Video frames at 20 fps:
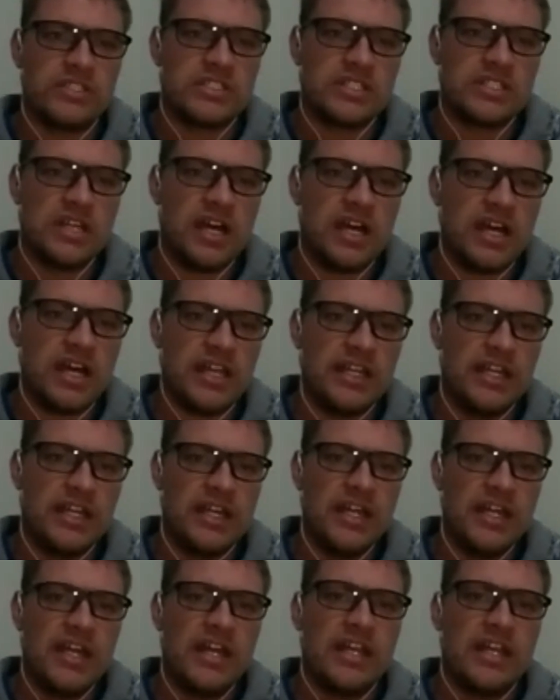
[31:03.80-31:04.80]
9
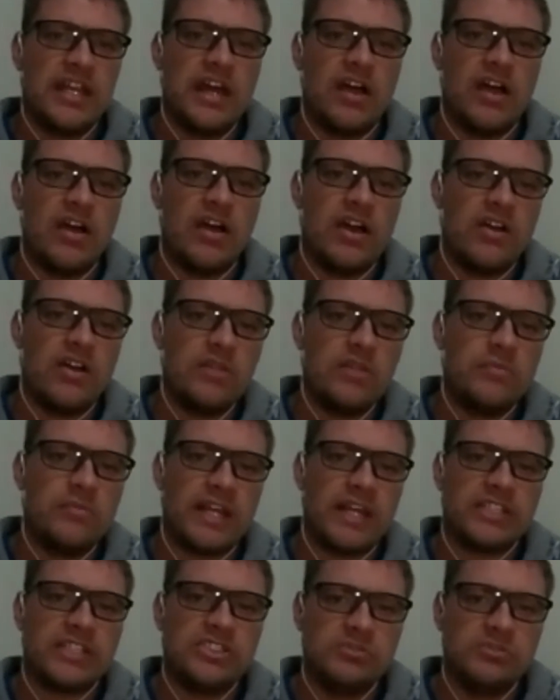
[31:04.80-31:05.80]
now hurry
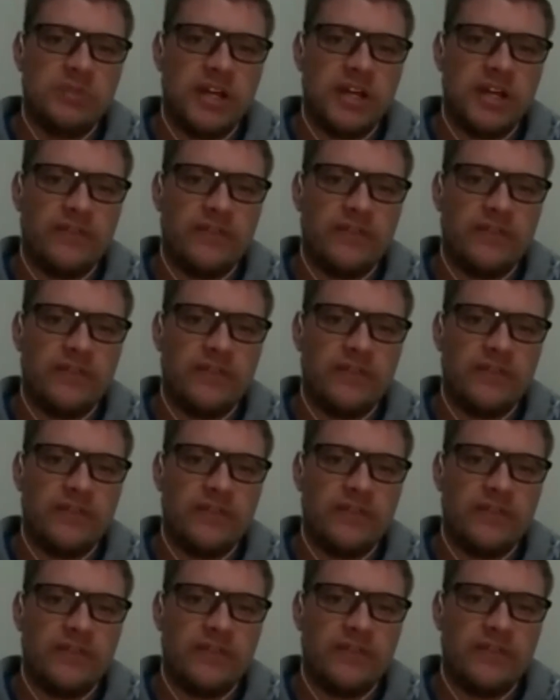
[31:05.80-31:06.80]
back to my
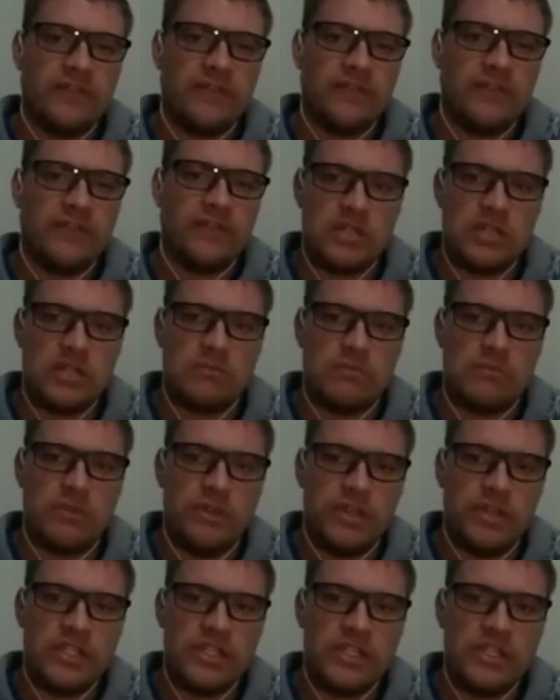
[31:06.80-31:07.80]
father and say to him
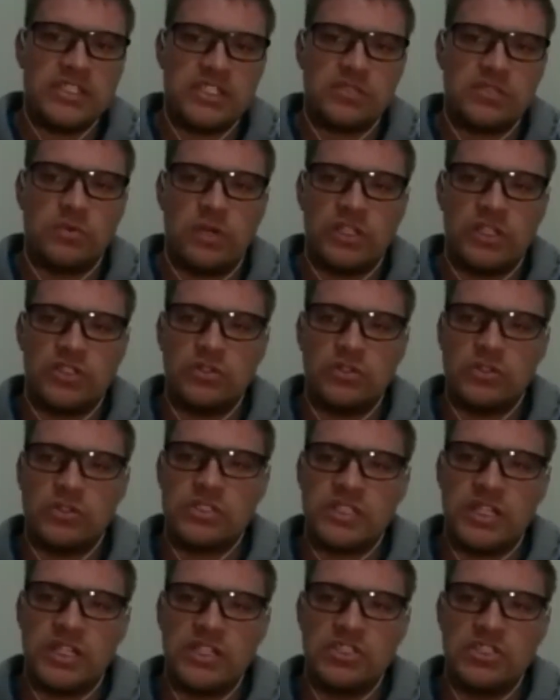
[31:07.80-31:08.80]
this is what your
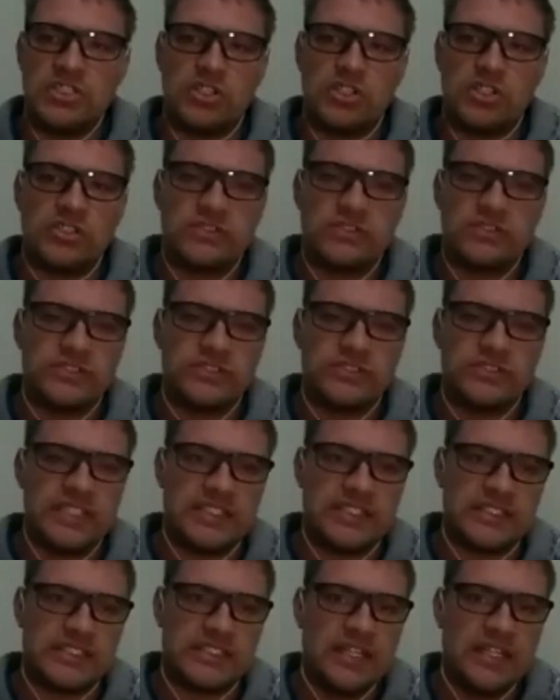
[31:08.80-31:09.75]
son joseph says